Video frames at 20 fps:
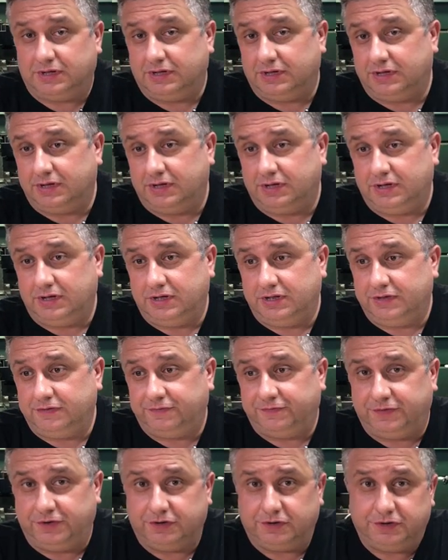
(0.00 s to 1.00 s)
uh,
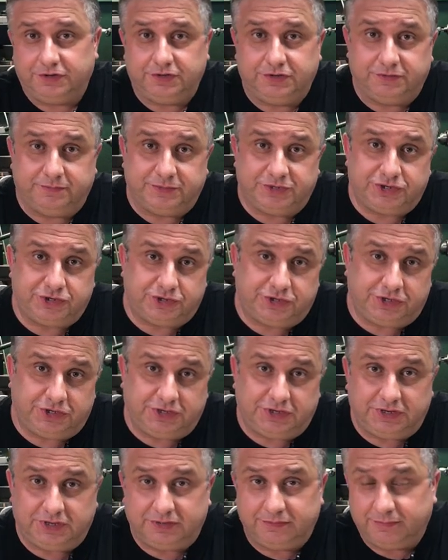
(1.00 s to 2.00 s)
if you're into
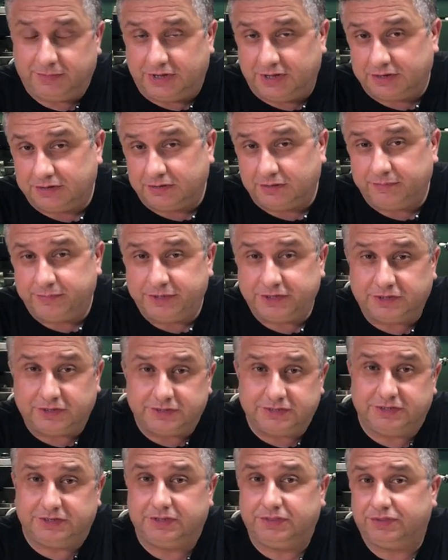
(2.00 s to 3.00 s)
machining, model
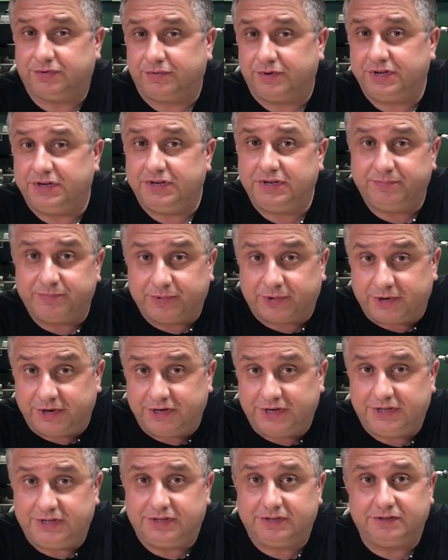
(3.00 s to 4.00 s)
building, 3D
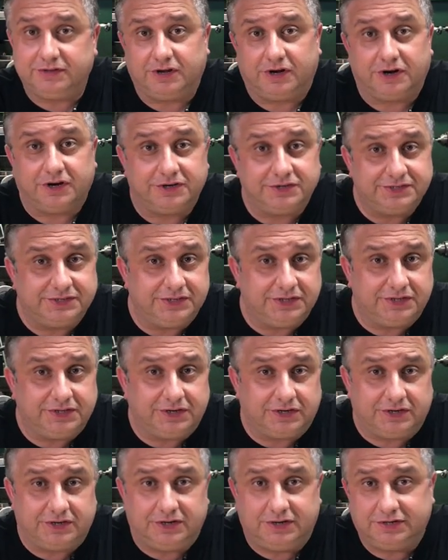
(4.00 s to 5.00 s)
printing, RC
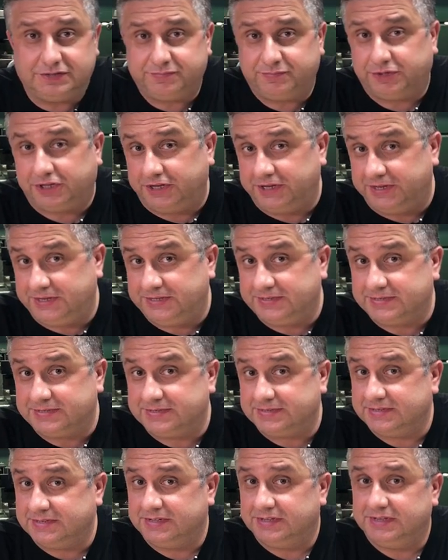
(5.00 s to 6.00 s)
cars,
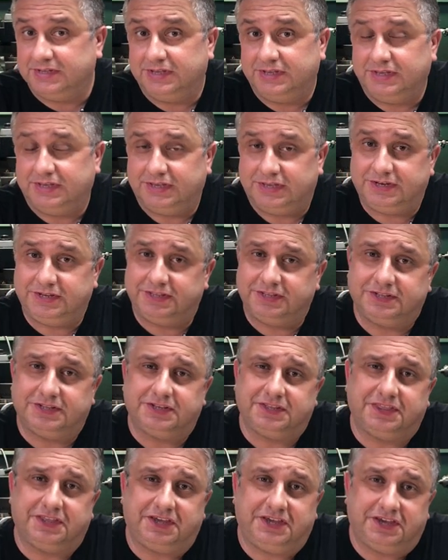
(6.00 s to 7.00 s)
planes, anything
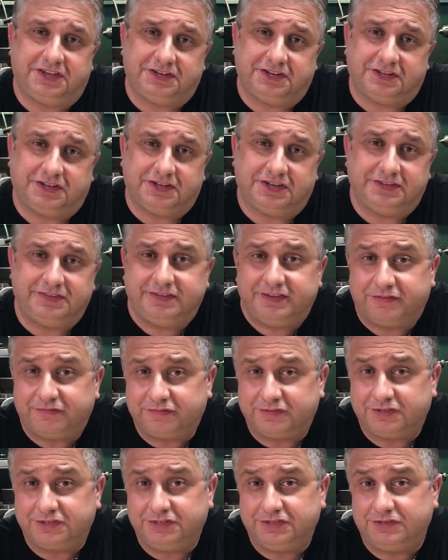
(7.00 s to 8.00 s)
like that, uh,
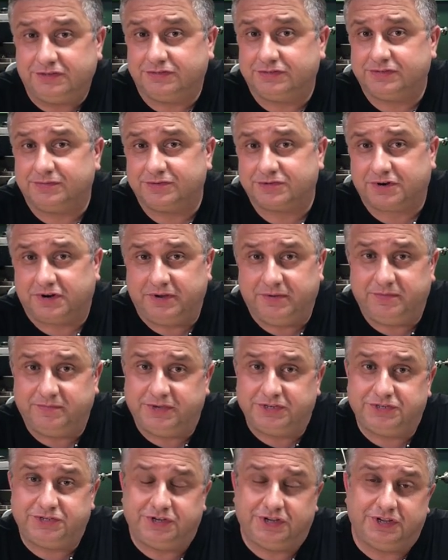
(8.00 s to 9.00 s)
definitely you know subscribe to
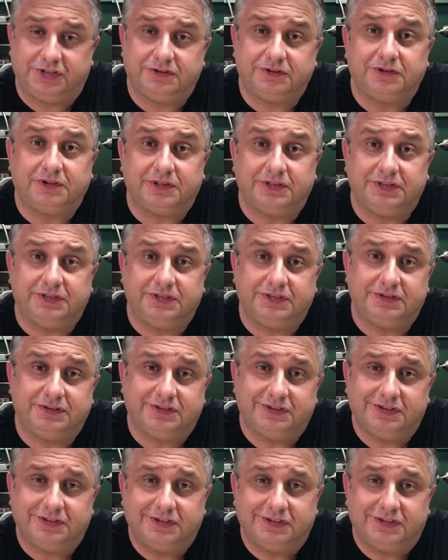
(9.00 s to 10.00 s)
my channel
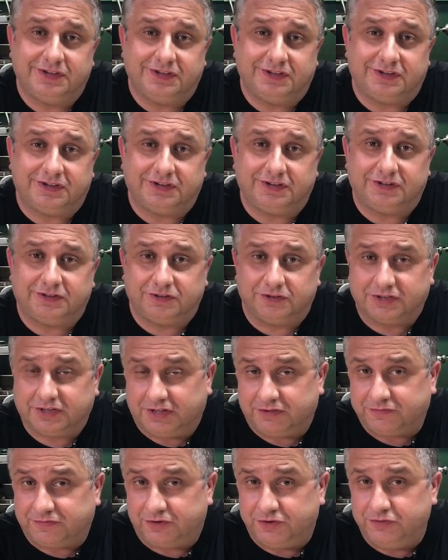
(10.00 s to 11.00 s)
and uh, look
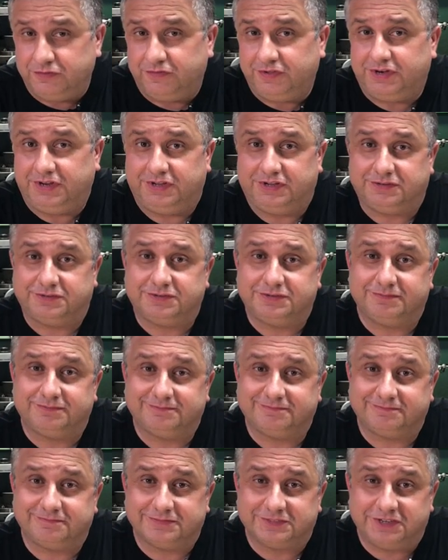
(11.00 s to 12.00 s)
out for new videos.
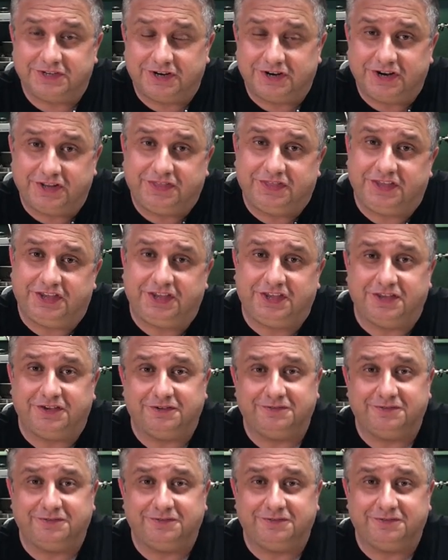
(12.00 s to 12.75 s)
All right, thank